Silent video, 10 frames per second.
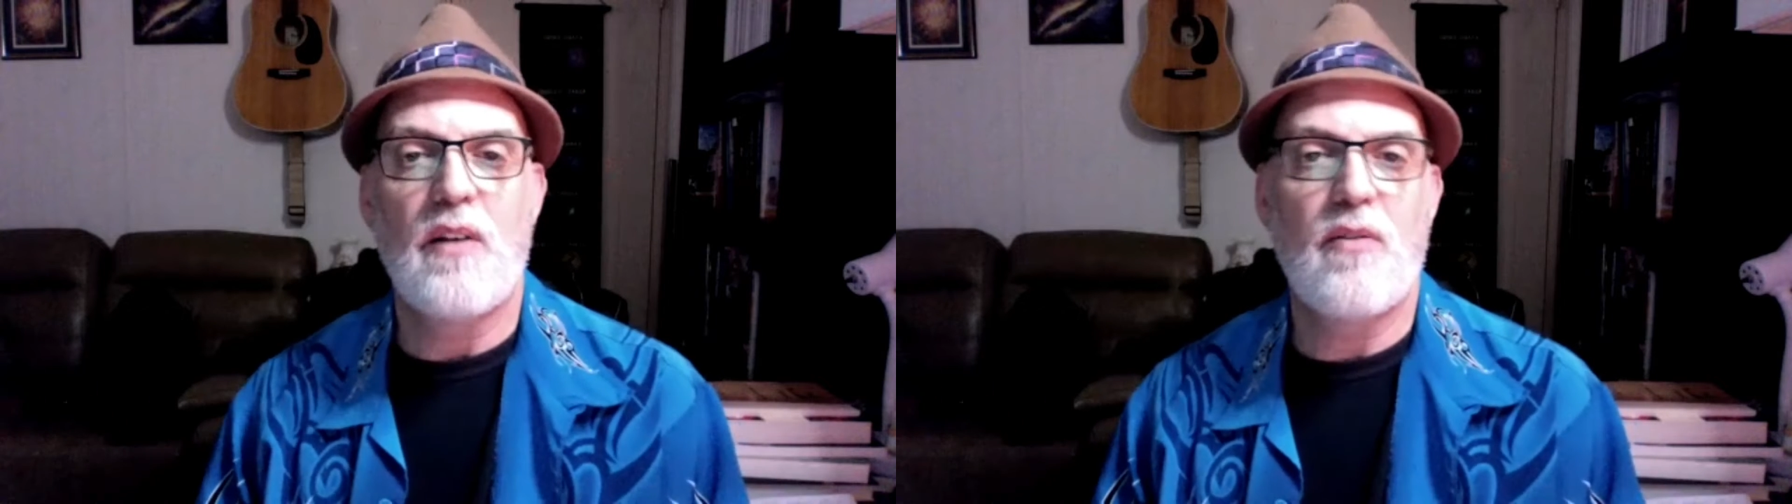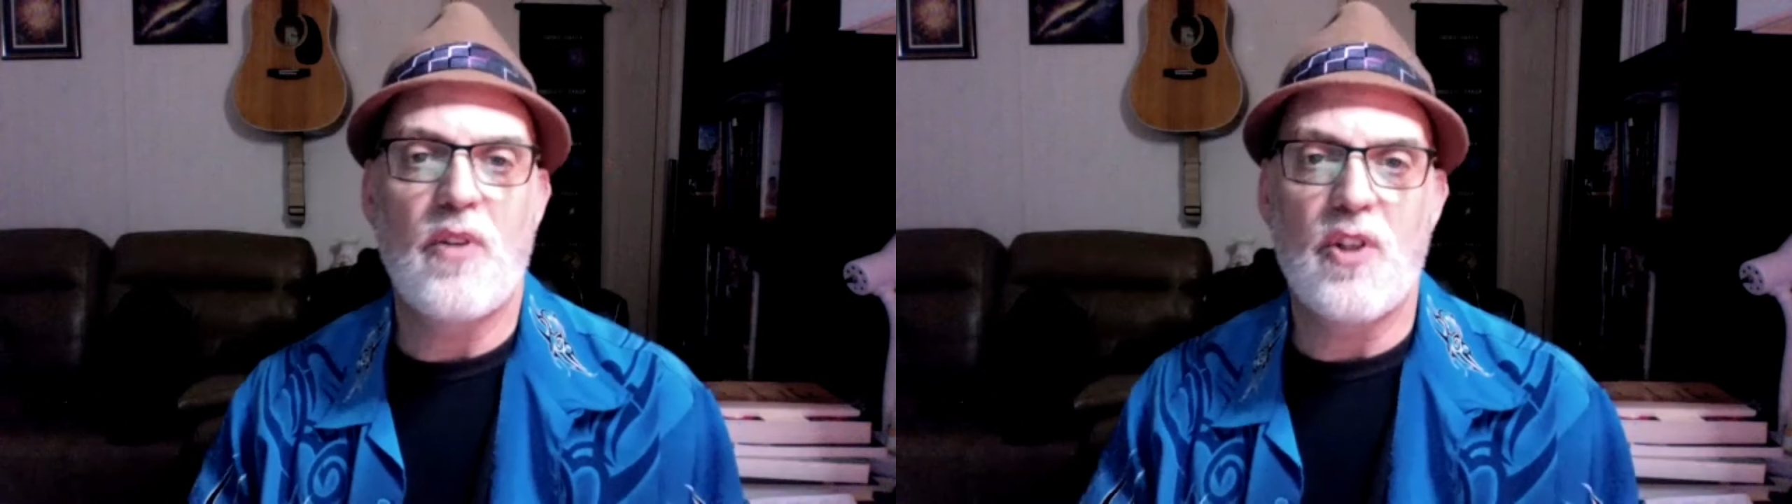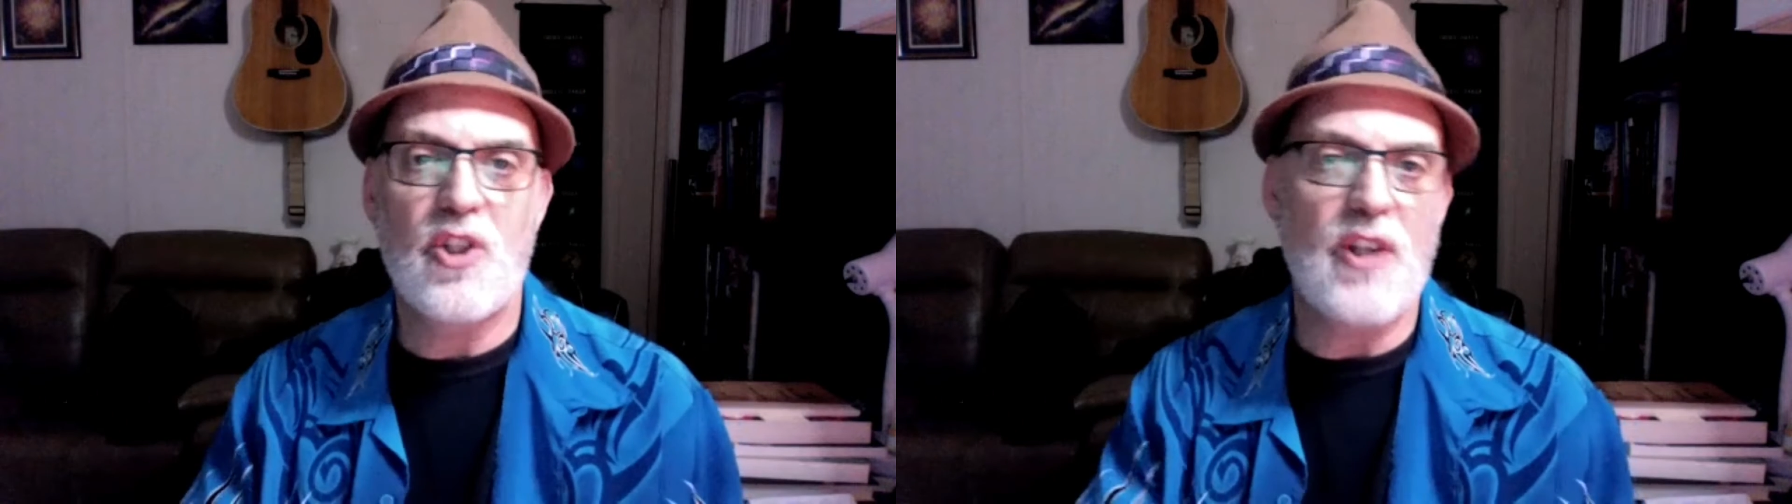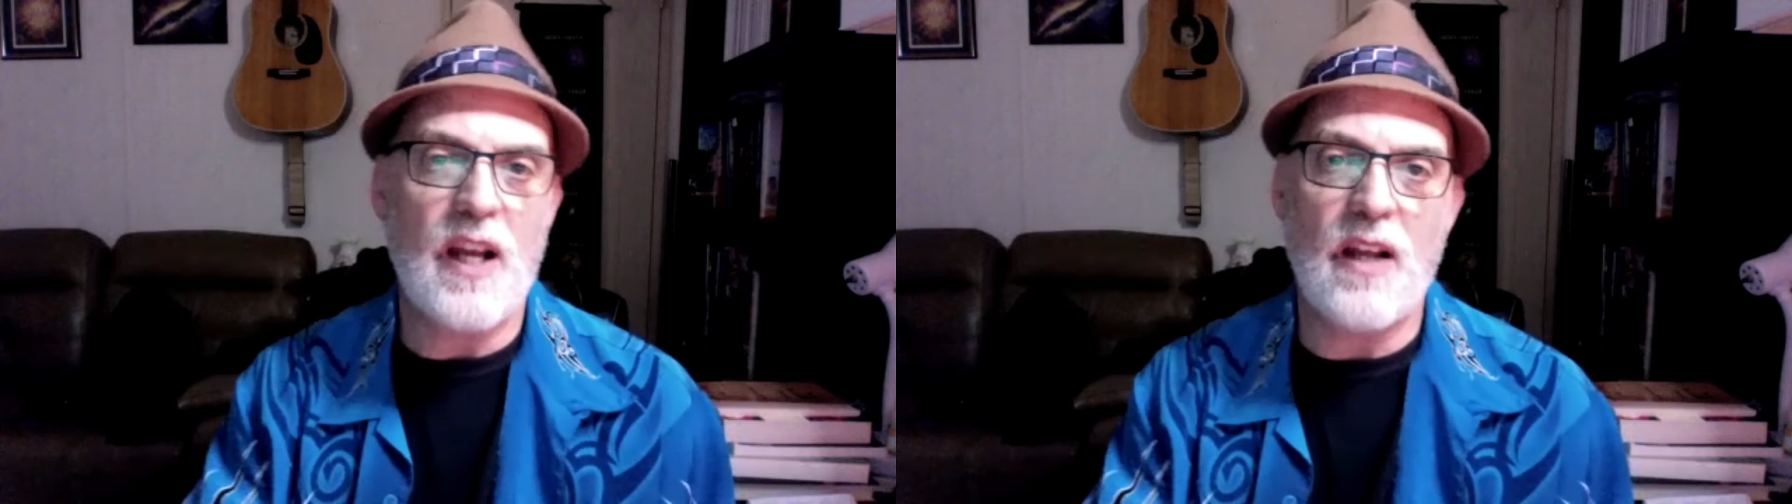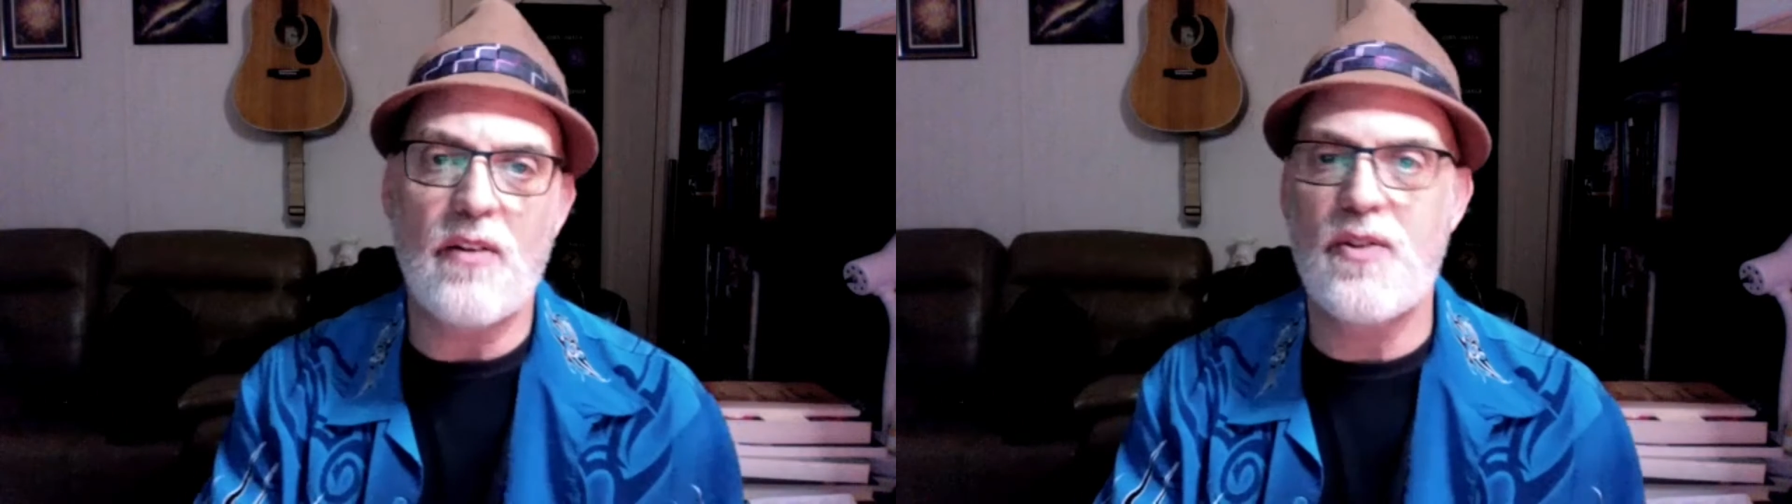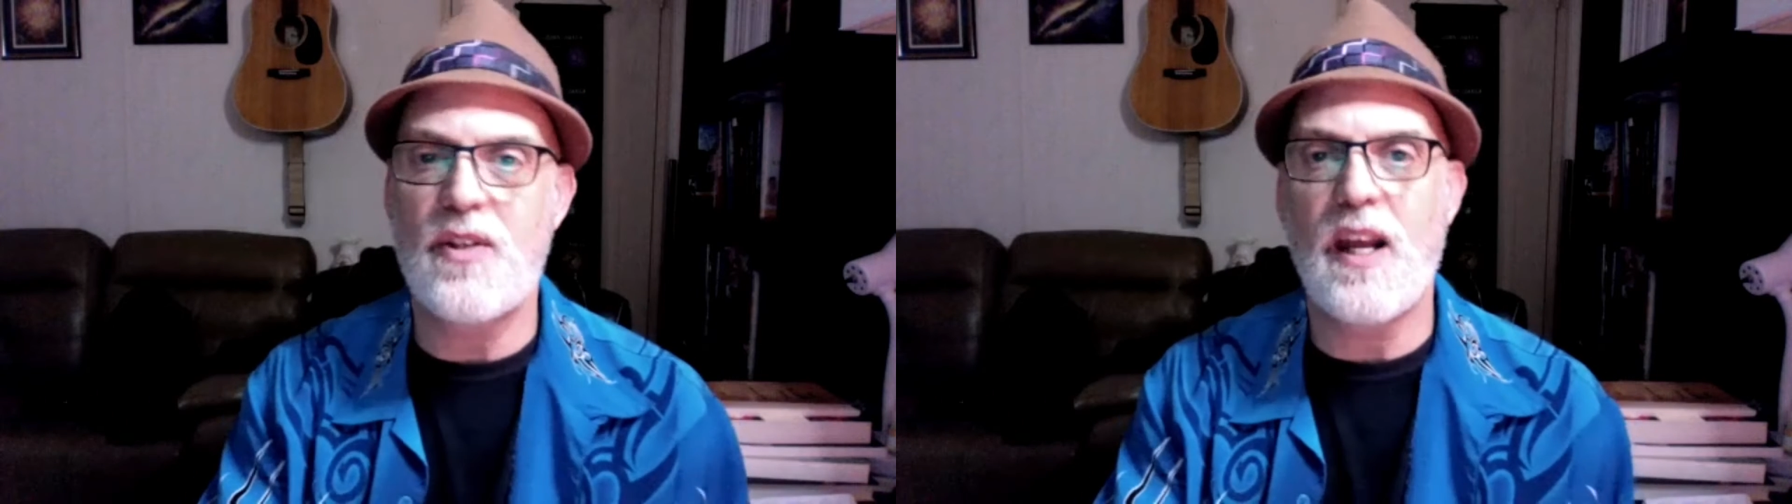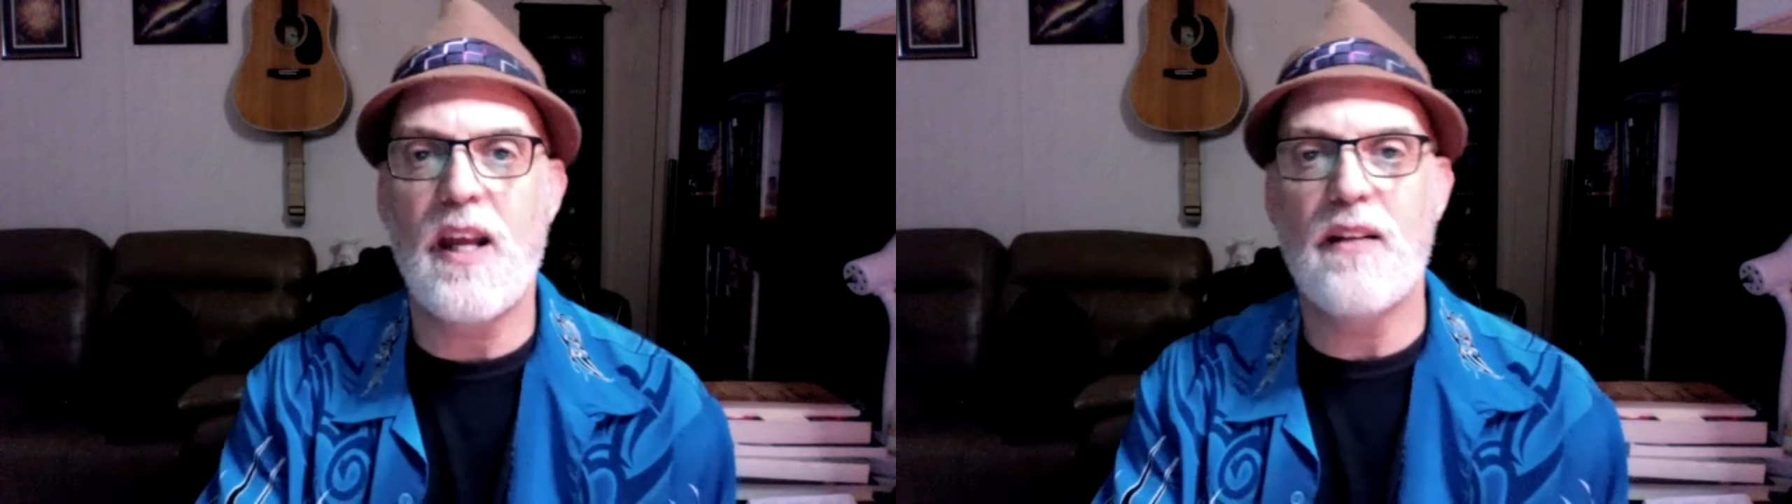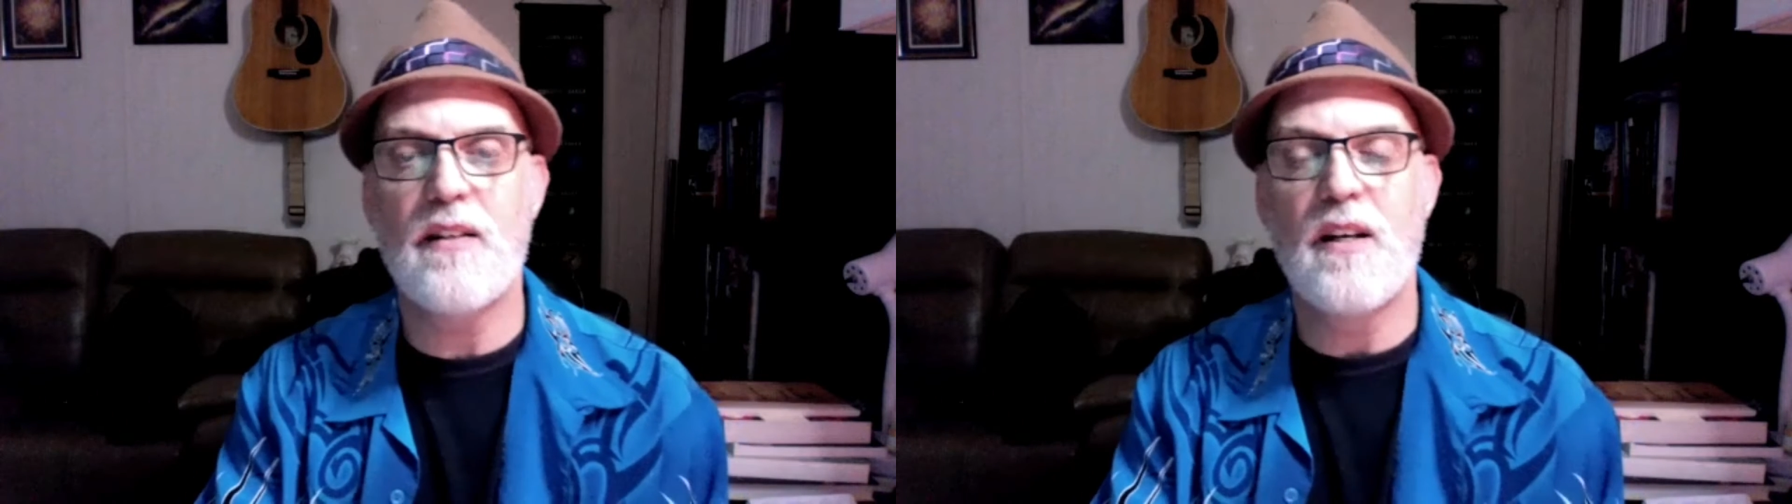Through the shells
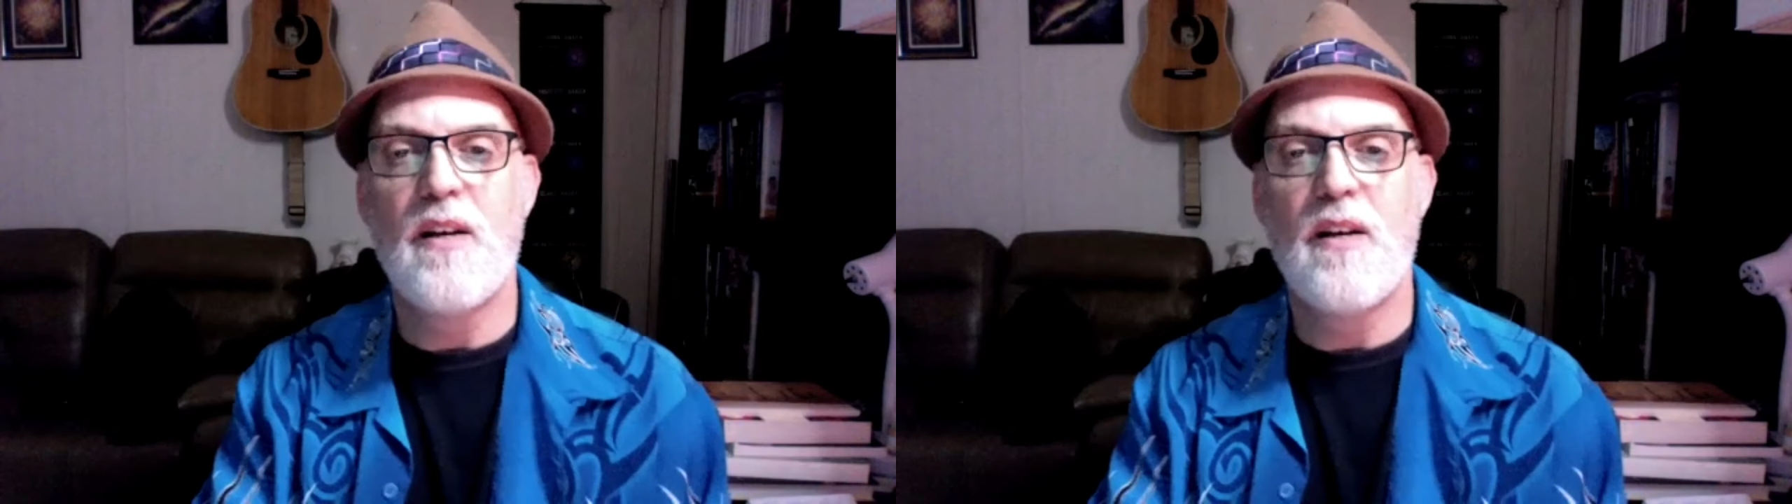and